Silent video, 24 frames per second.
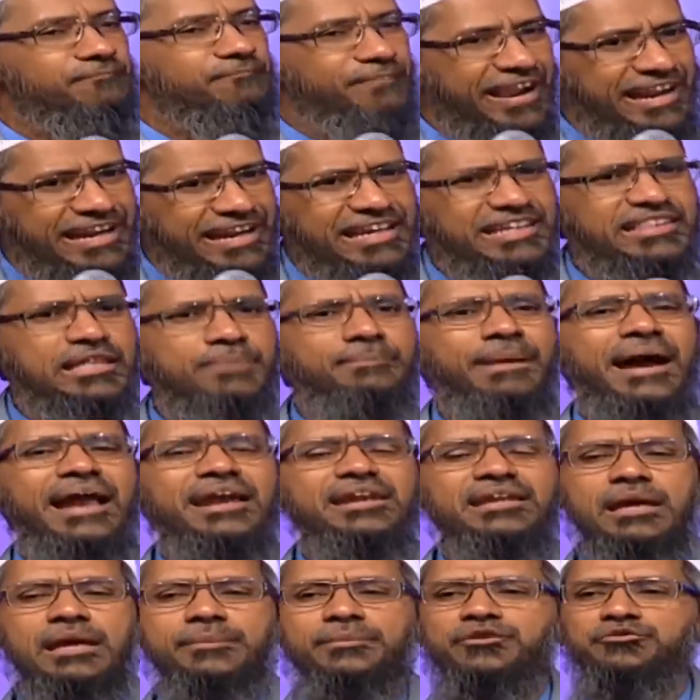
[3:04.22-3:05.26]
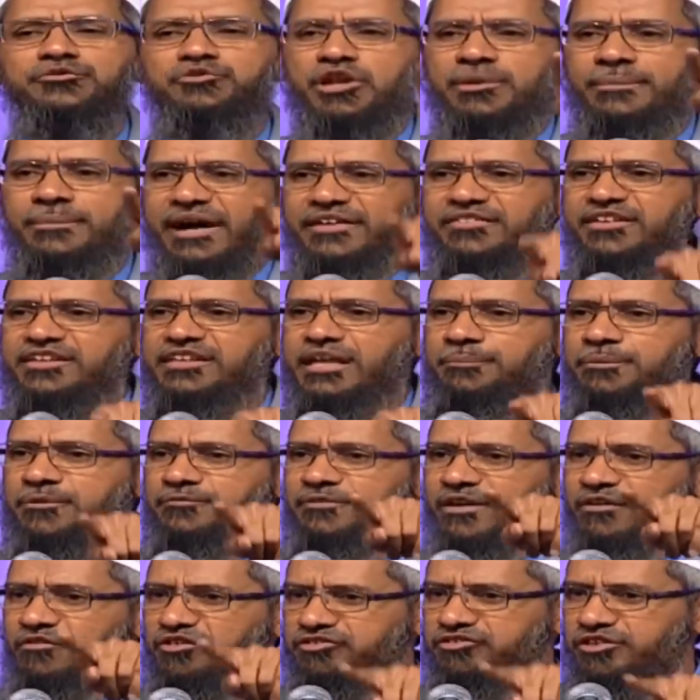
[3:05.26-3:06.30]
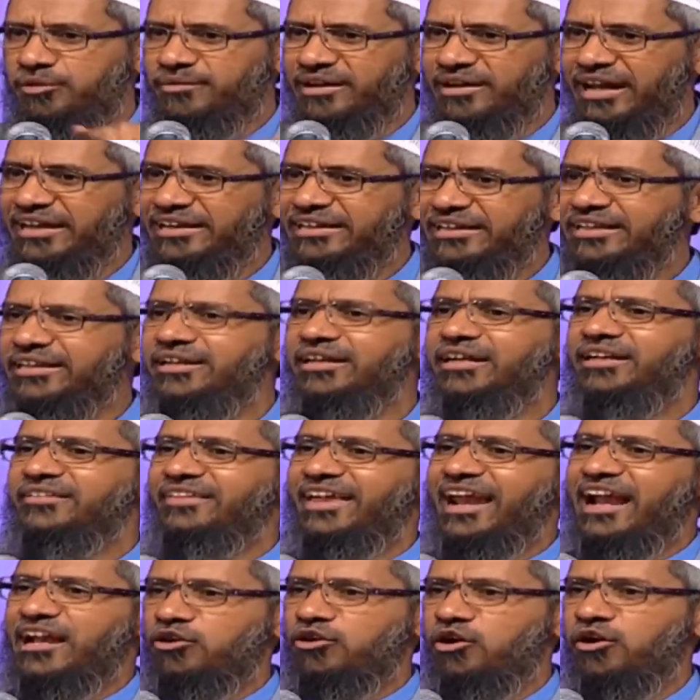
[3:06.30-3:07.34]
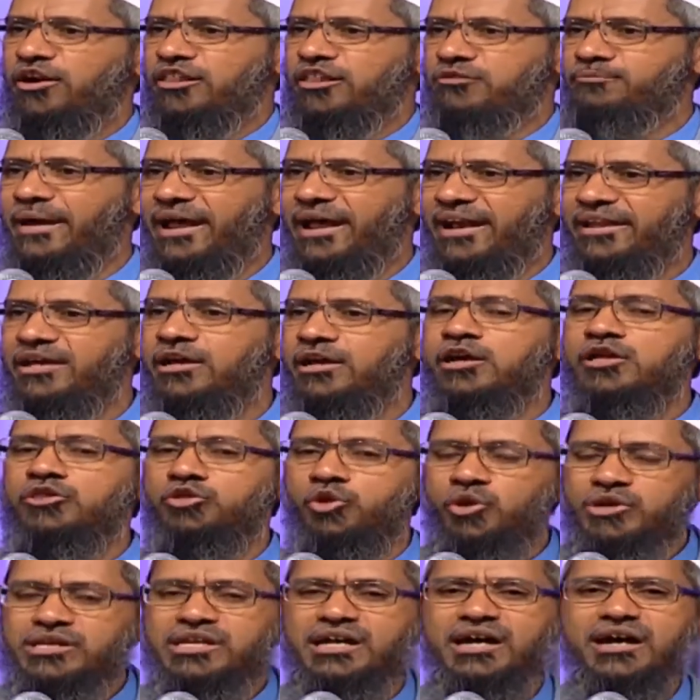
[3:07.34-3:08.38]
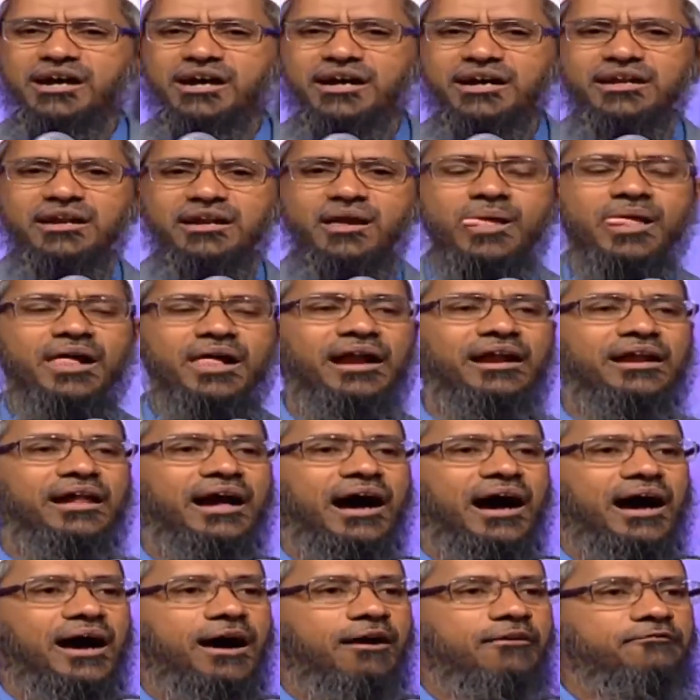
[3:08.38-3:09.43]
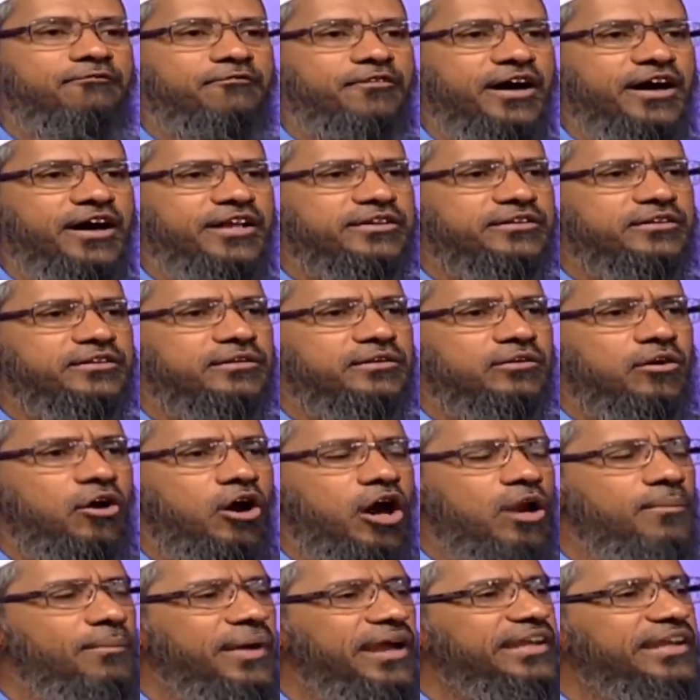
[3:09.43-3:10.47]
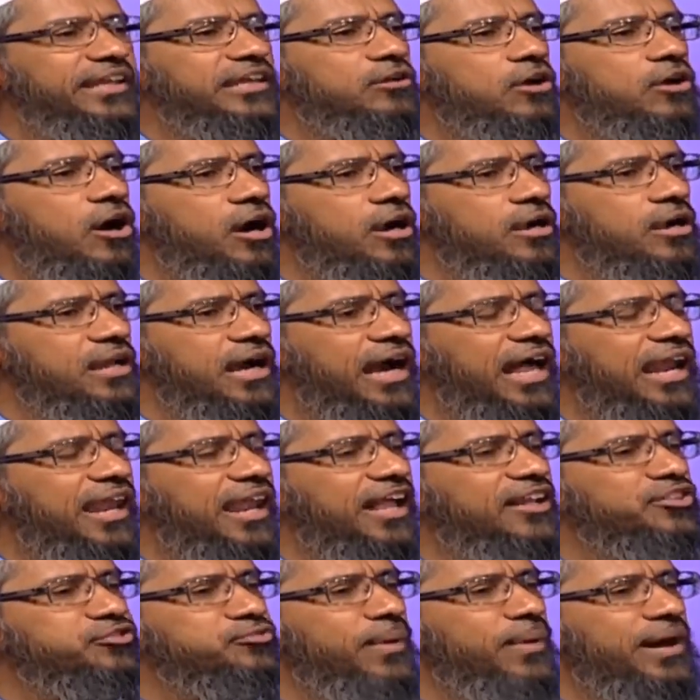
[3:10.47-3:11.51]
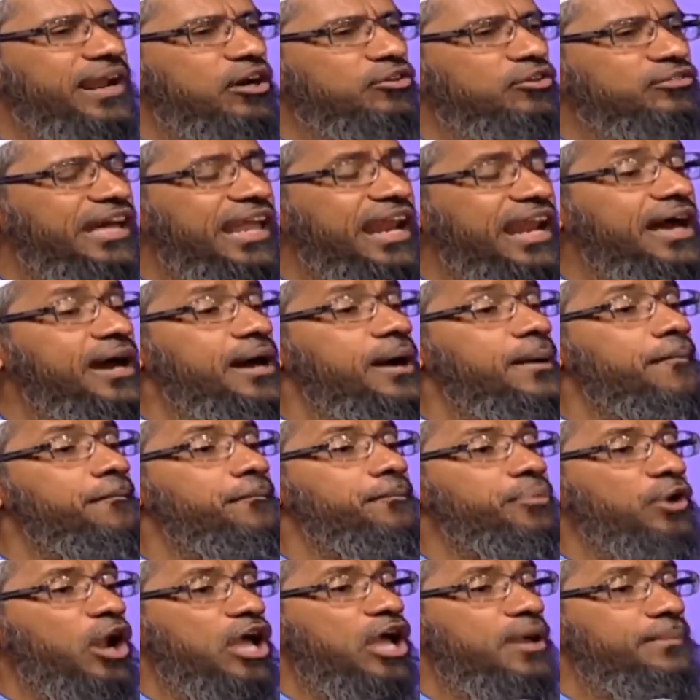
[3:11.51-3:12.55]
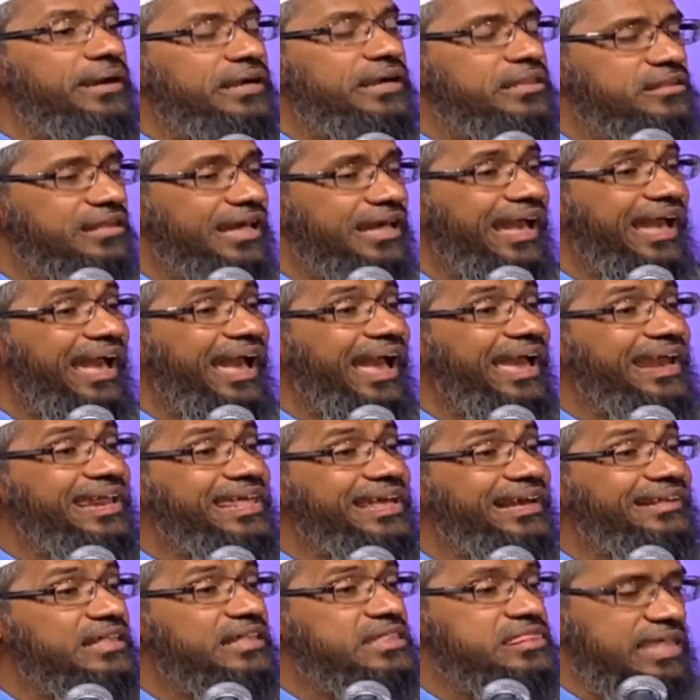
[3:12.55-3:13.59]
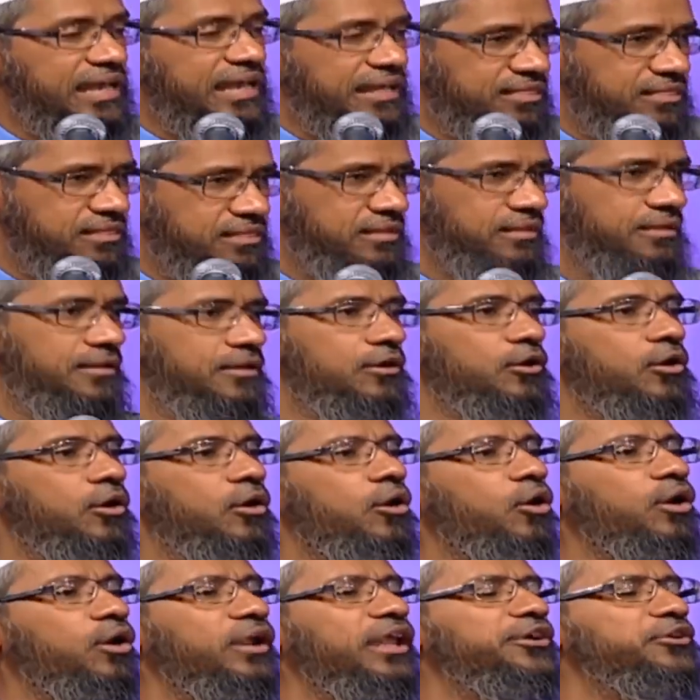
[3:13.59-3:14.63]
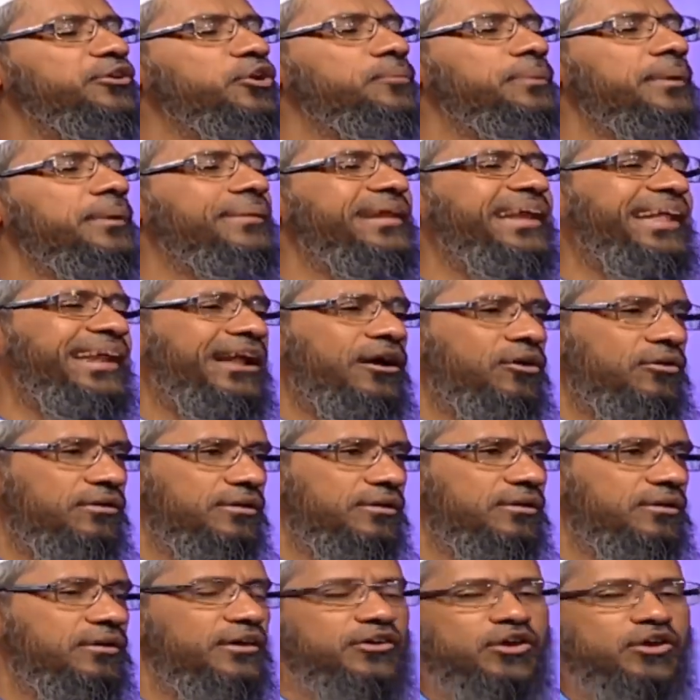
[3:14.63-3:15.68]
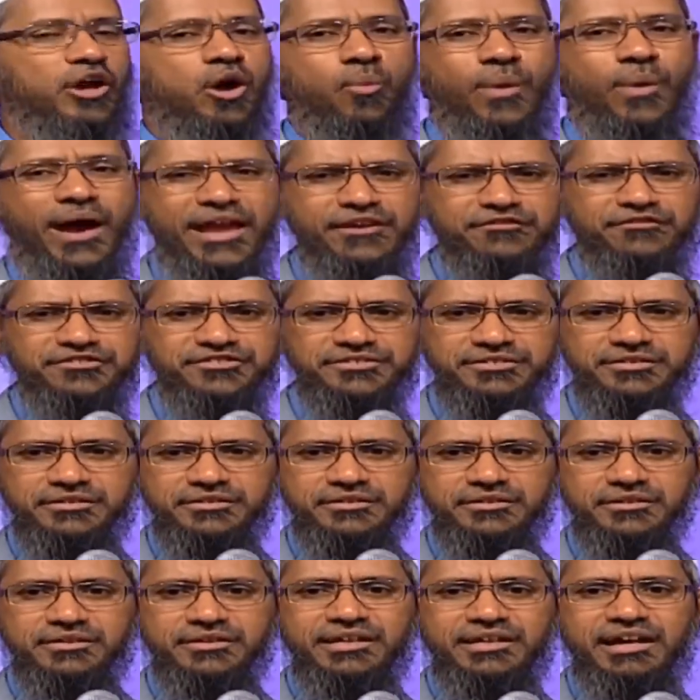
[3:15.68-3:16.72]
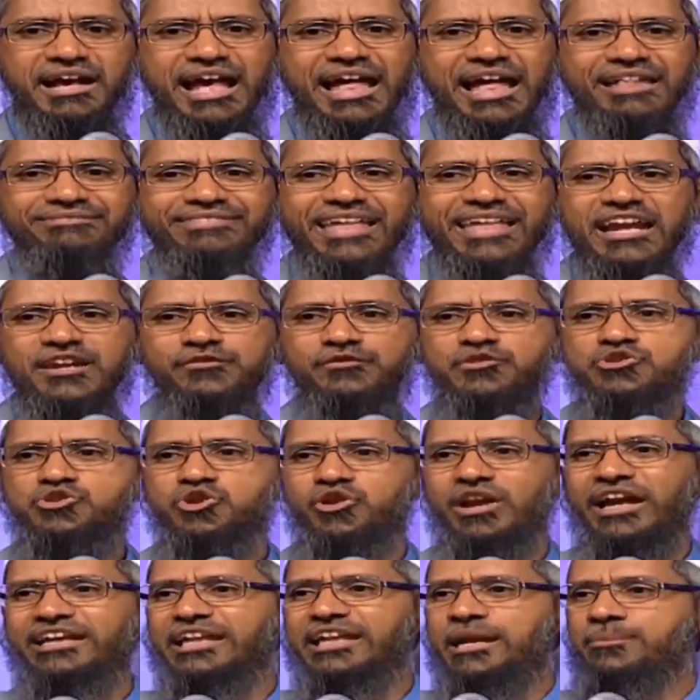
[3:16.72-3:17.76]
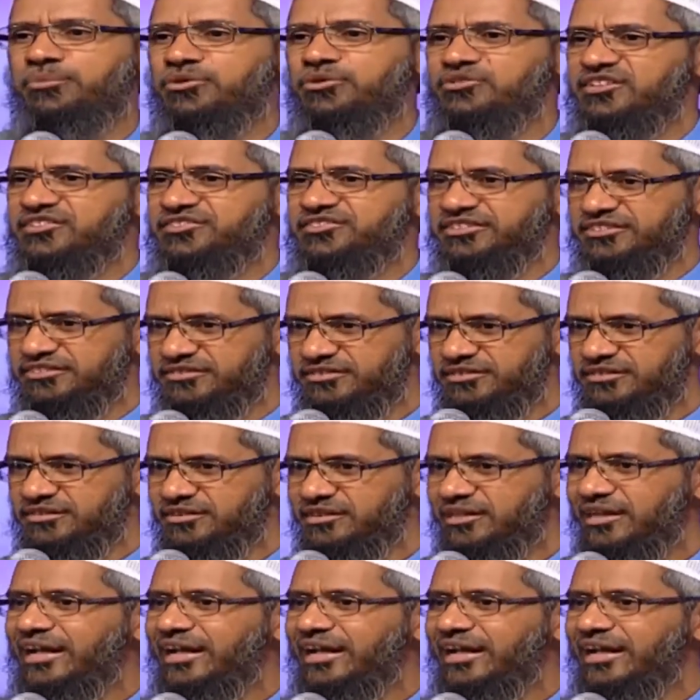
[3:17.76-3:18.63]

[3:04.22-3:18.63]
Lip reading: Finally the ban came in Surah Ma'idah chapter 5 verse number 90 that alcohol is banned. So here, first Almighty God, Allah subhanahu wa ta'ala prohibits any other sex. Only two people allowed. Your wives and that which your right hand possesses.